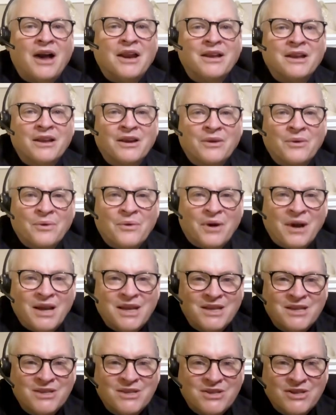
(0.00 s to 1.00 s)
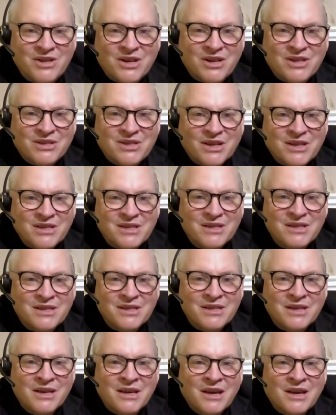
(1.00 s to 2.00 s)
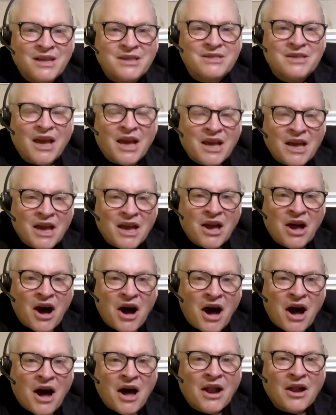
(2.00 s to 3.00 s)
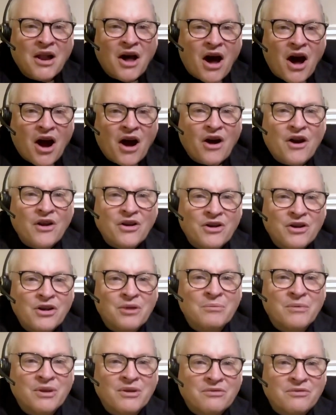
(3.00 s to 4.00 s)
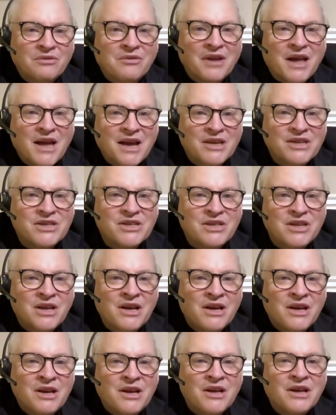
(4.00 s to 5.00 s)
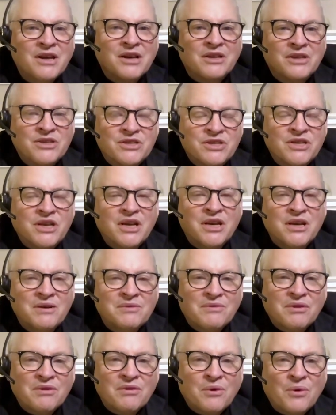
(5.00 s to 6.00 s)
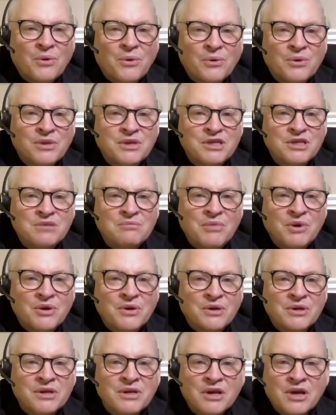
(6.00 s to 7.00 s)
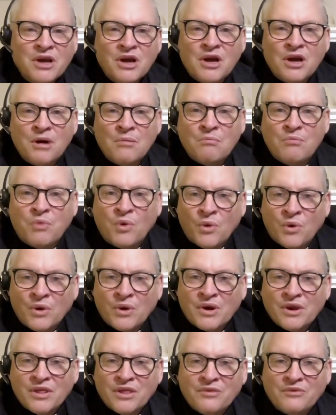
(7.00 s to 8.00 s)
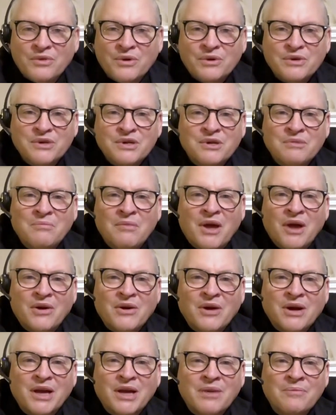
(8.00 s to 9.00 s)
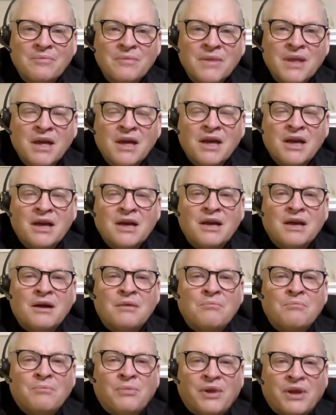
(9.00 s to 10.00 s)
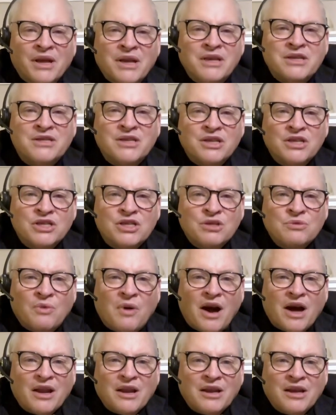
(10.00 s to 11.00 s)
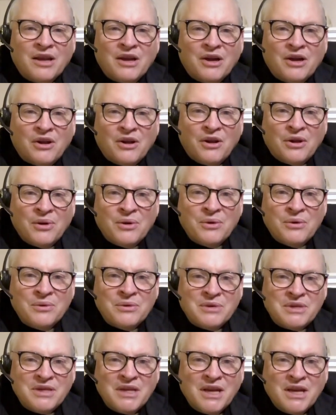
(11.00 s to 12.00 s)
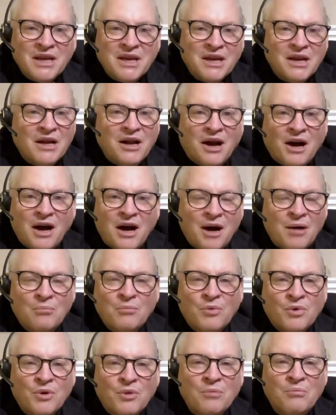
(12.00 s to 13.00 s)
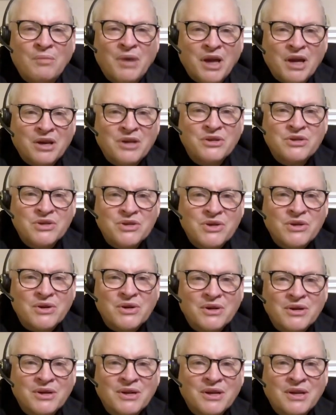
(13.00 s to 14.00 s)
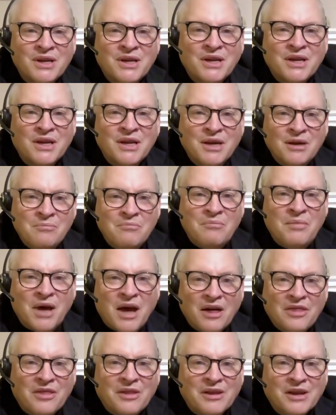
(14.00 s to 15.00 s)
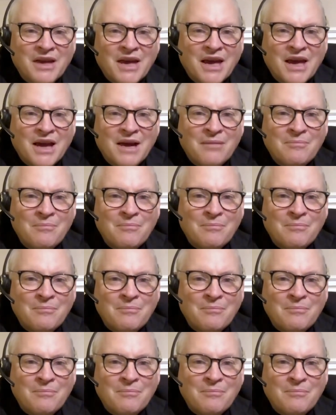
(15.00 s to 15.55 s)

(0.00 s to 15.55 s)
in Christ Jesus, taking on our human flesh, conceived of the Holy Spirit, born of the Virgin Mary, placed in swaddling clothes in a humble manger in Bethlehem.